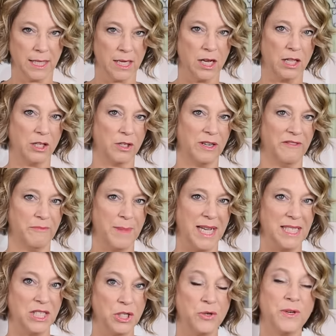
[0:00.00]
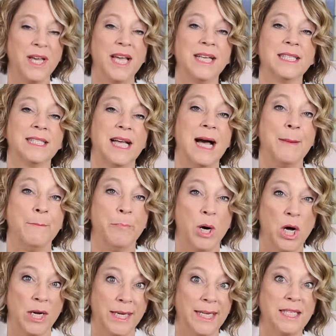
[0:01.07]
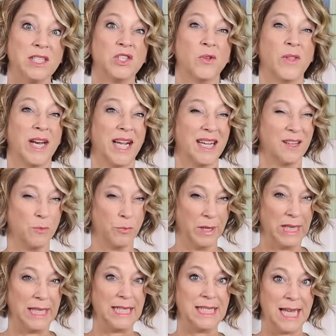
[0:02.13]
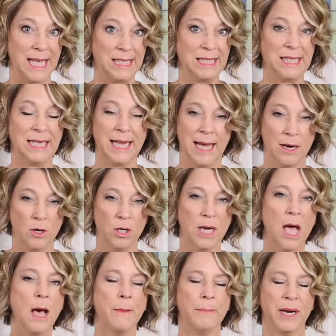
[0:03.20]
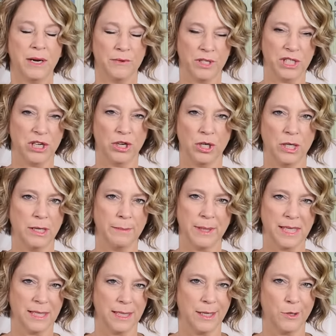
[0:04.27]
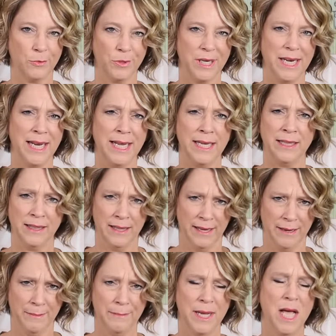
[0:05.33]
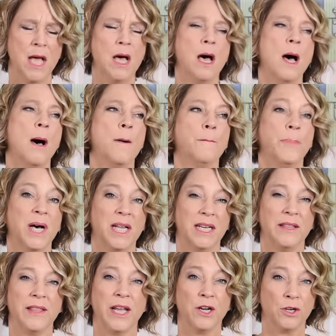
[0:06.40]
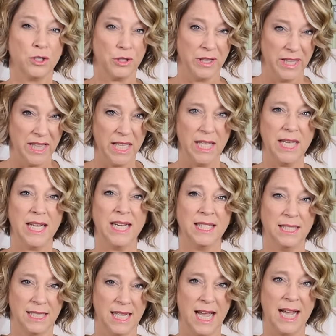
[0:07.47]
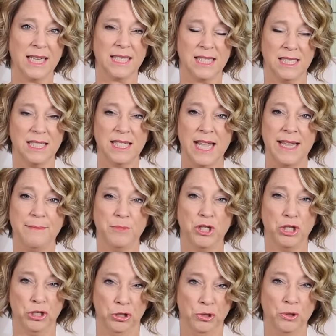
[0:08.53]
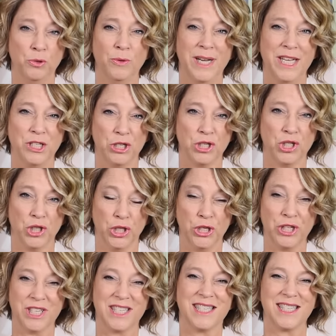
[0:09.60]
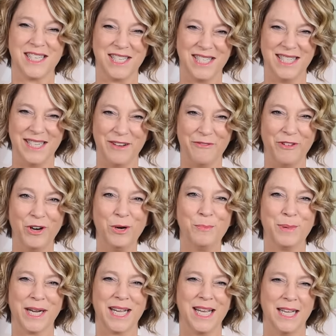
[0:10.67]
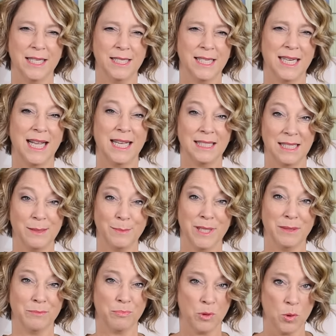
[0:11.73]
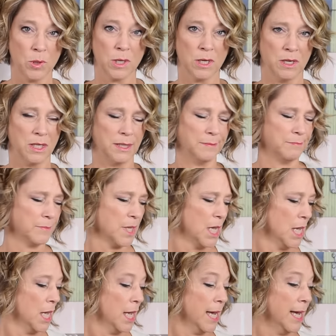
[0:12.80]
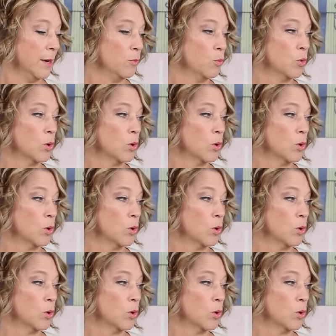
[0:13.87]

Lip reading: color of my suitcase. I bought it so that I could really test it out, but I returned it because I don't need them. but they are the exact same shoe. It just looks stiffer because it hasn't been poured on and